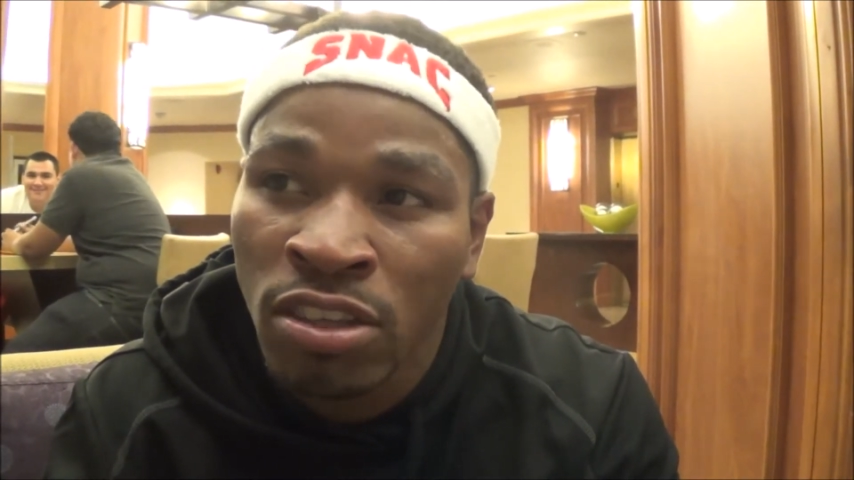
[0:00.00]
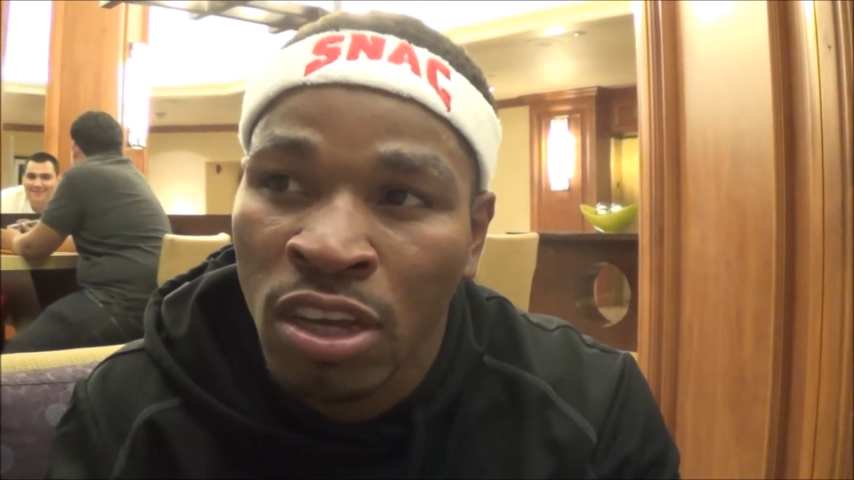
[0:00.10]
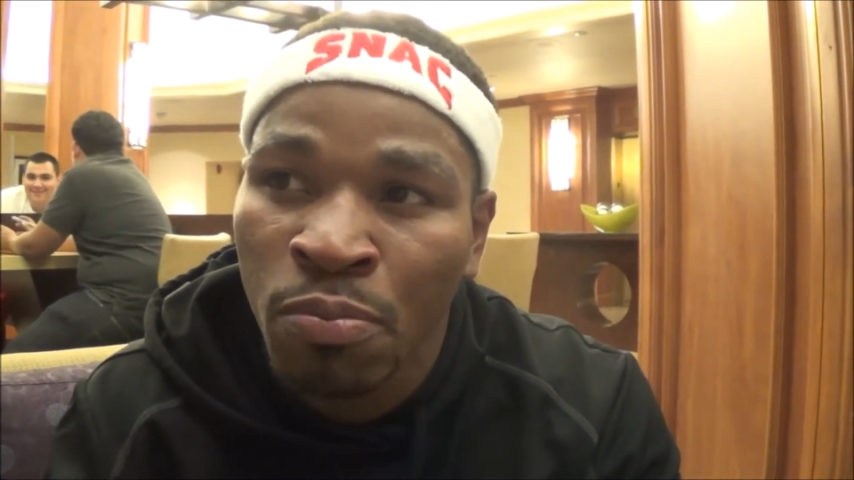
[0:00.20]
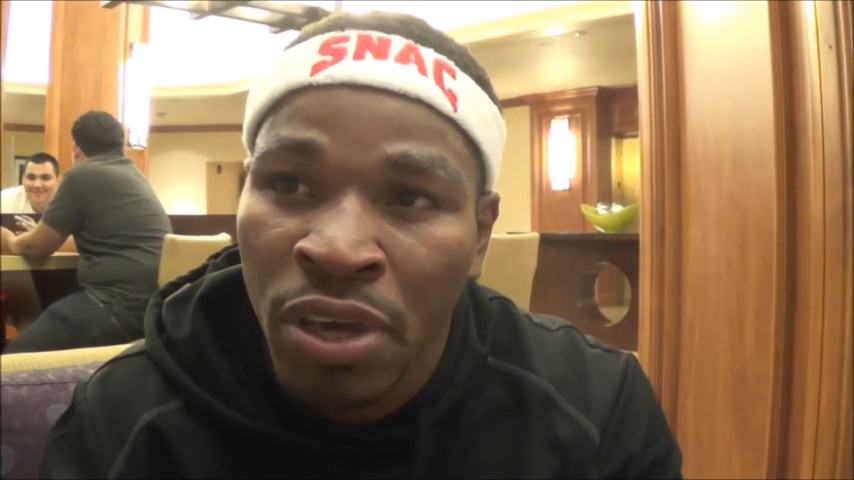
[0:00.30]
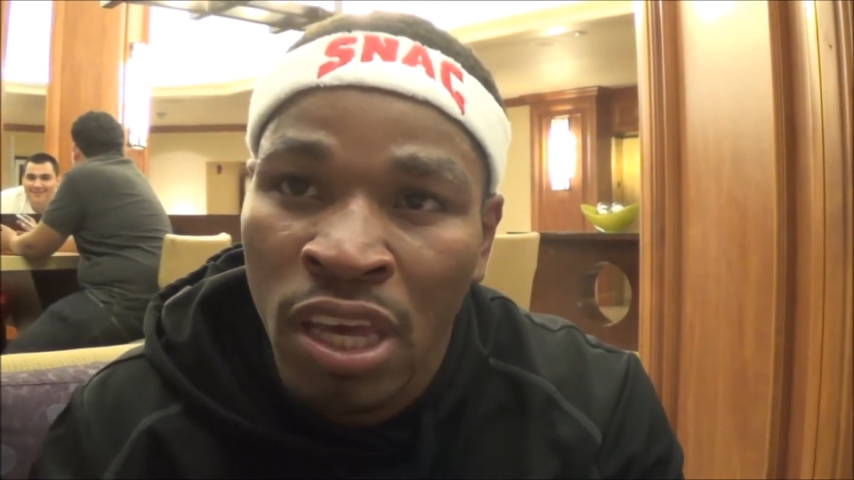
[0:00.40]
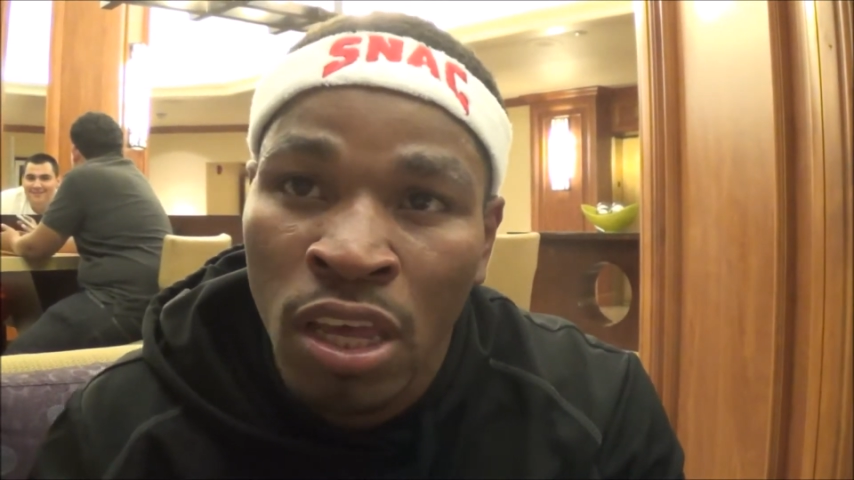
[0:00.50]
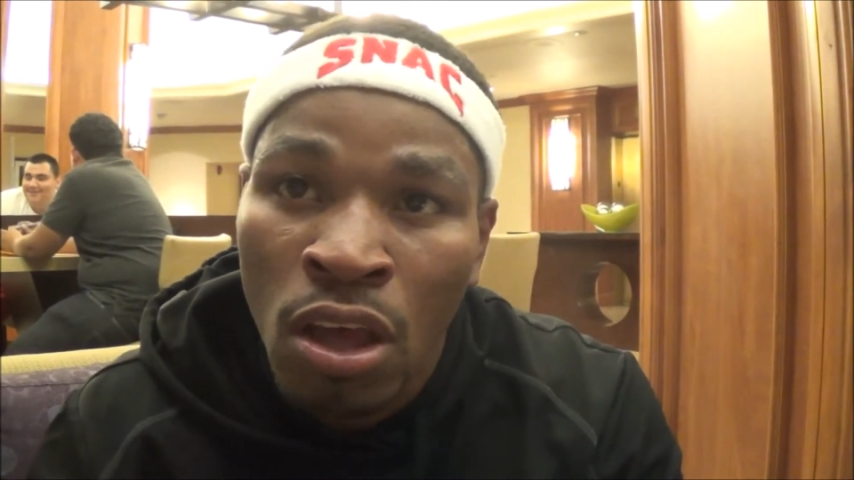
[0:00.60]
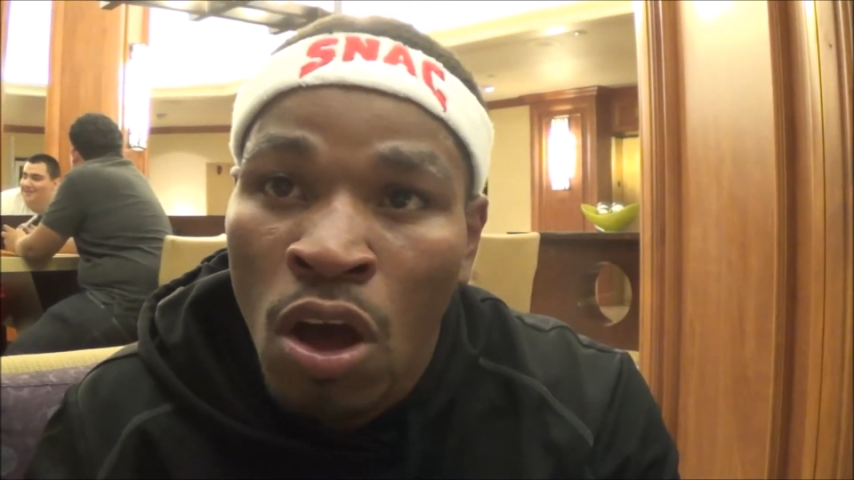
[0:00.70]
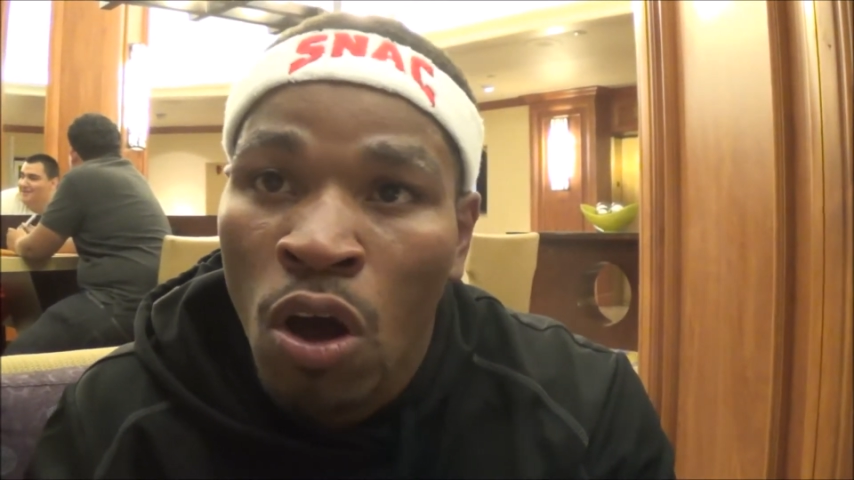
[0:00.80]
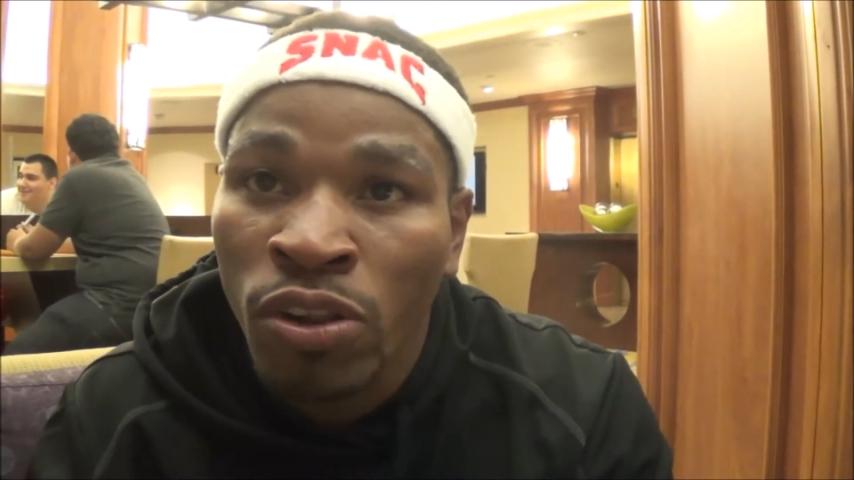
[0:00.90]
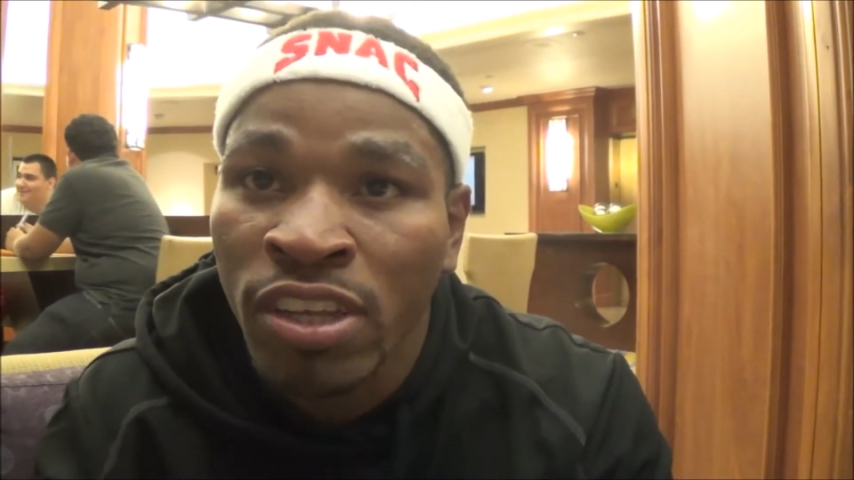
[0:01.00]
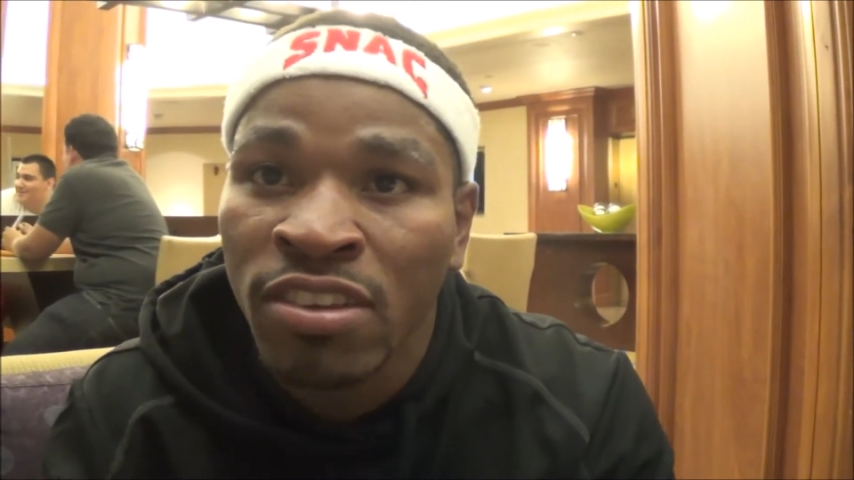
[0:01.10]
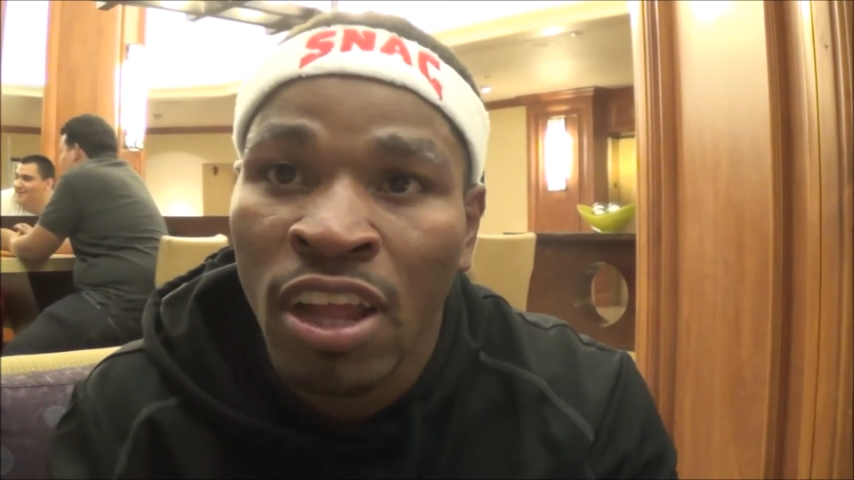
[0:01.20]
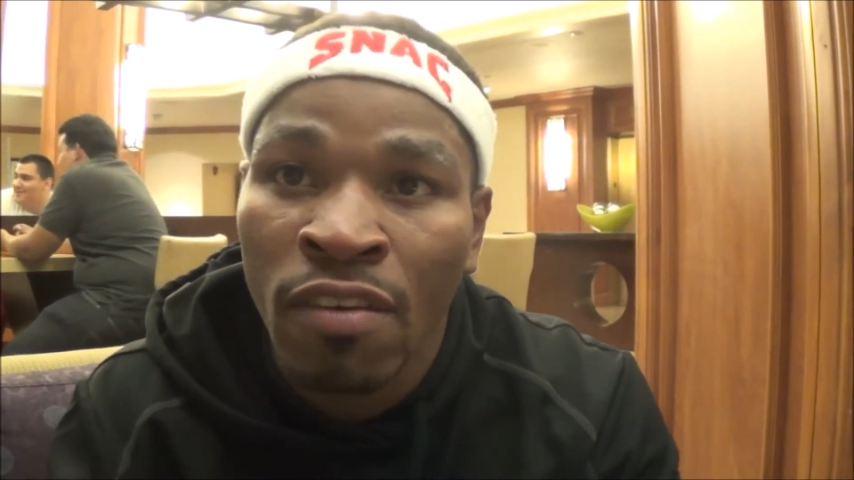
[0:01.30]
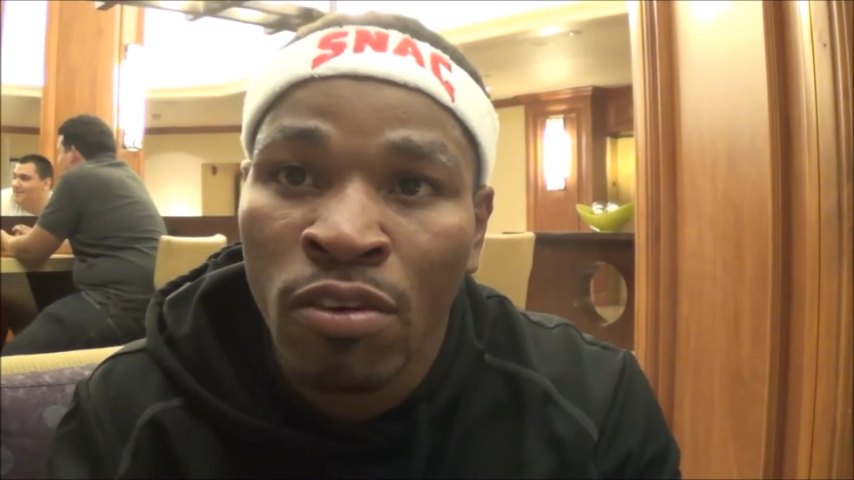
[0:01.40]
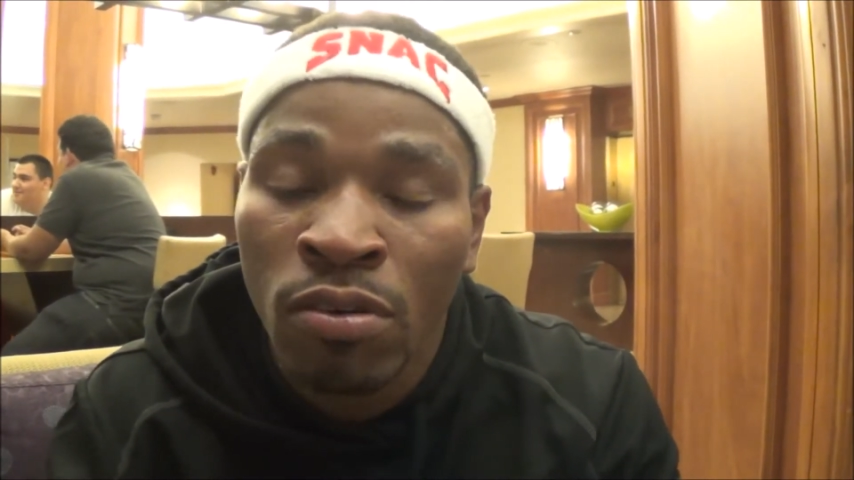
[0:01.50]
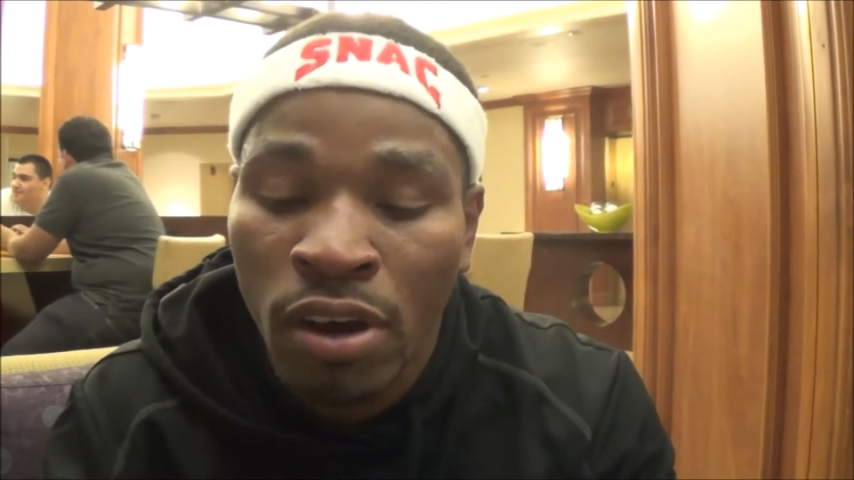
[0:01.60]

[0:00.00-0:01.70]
compete on this level,